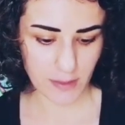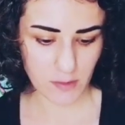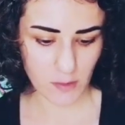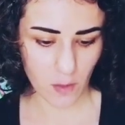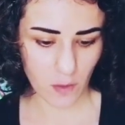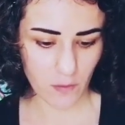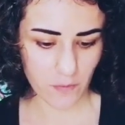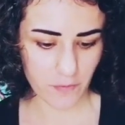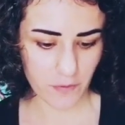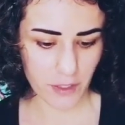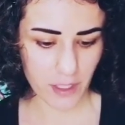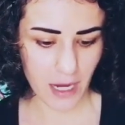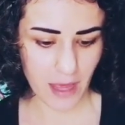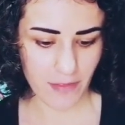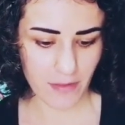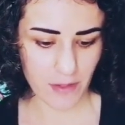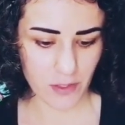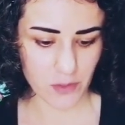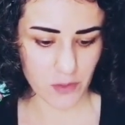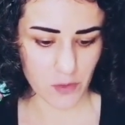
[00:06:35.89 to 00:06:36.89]
It's over
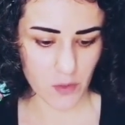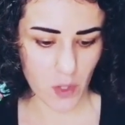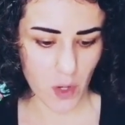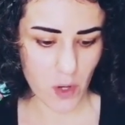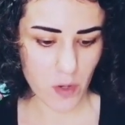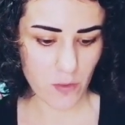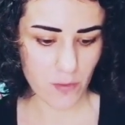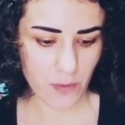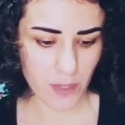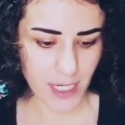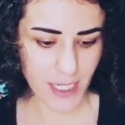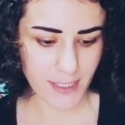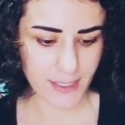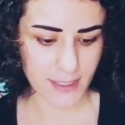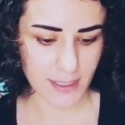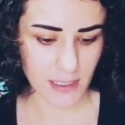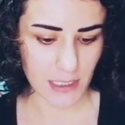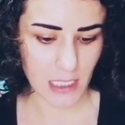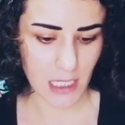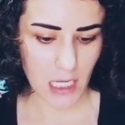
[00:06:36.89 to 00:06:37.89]
and there's no
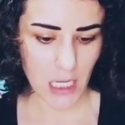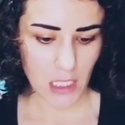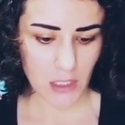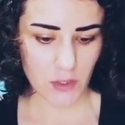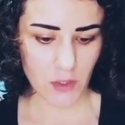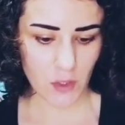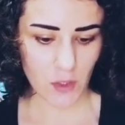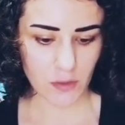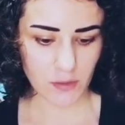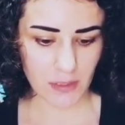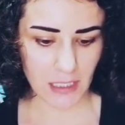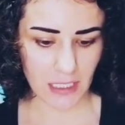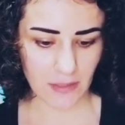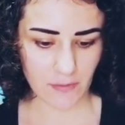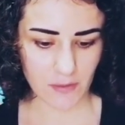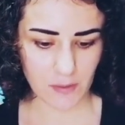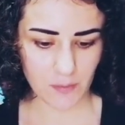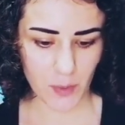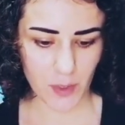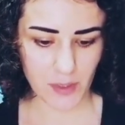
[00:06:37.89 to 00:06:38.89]
reason to contact
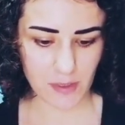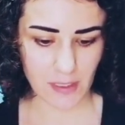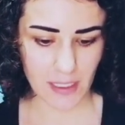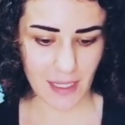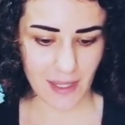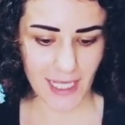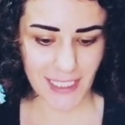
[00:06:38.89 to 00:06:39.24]
this person.